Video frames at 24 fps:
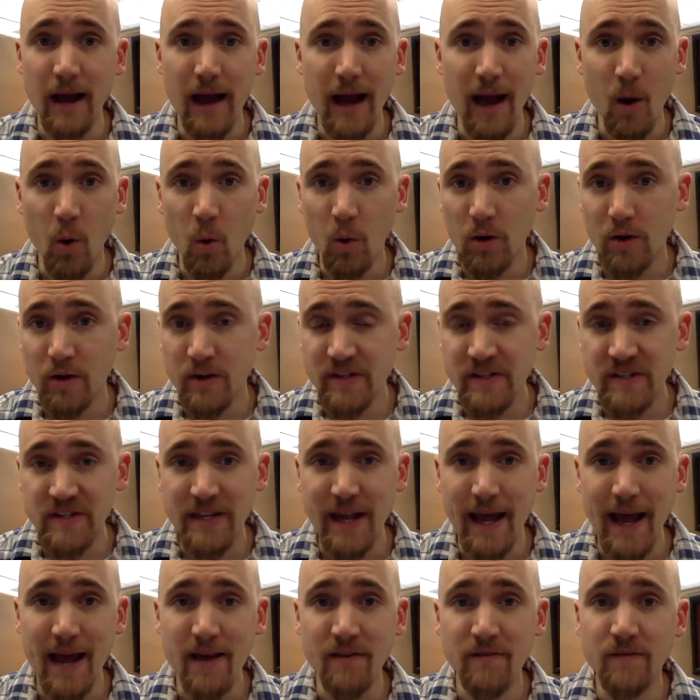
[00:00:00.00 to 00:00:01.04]
our
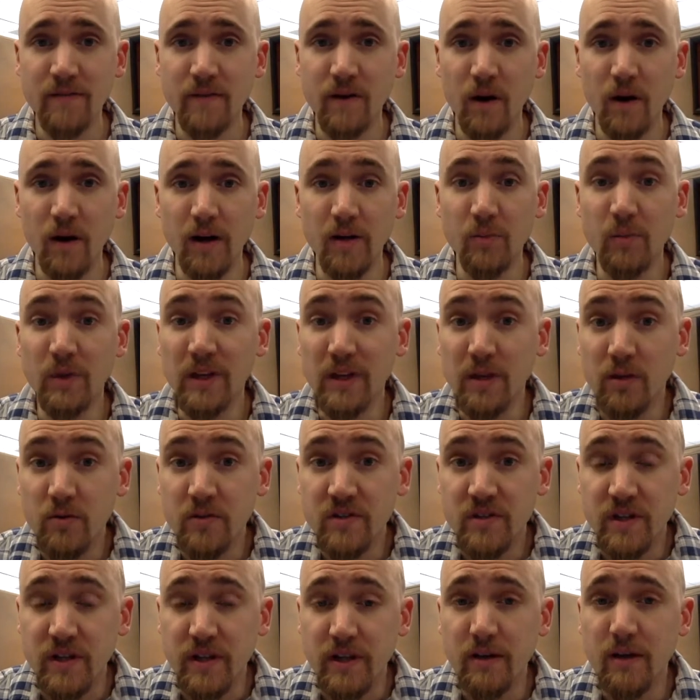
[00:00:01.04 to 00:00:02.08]
staff are going to be
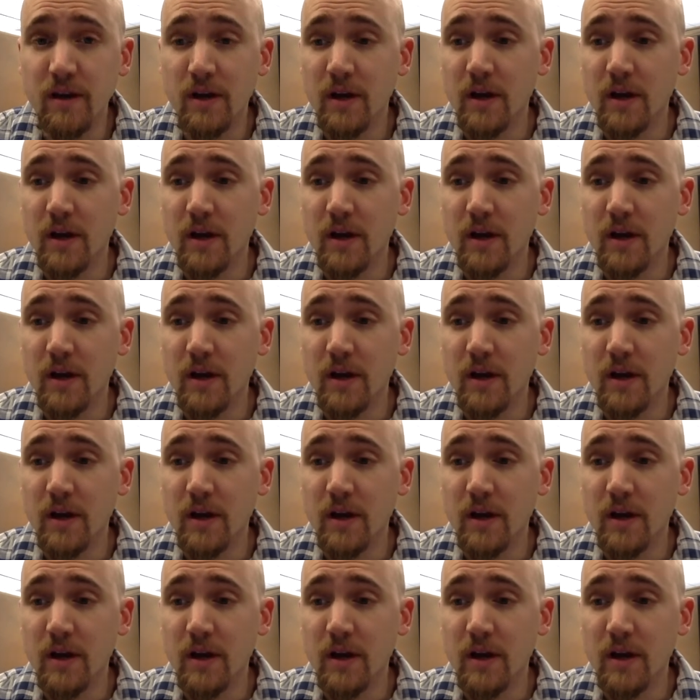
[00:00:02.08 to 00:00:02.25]
using